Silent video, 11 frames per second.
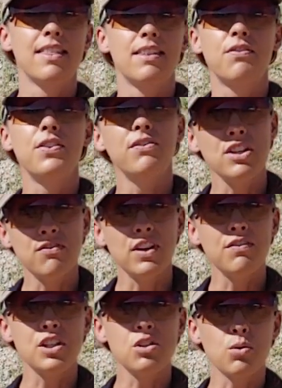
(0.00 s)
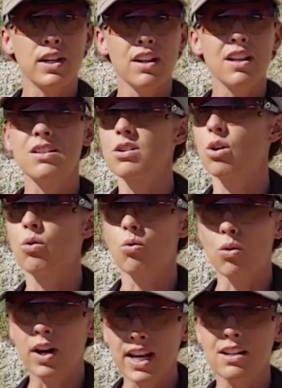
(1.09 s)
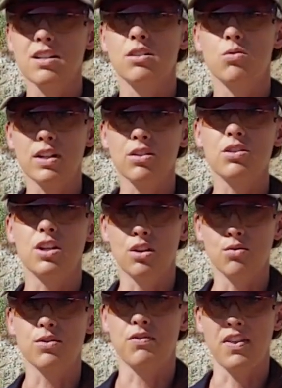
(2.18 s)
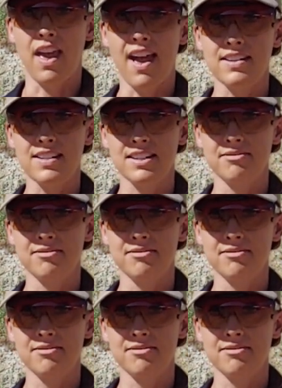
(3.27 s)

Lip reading: The 50-50 drill is a great drill to use for that.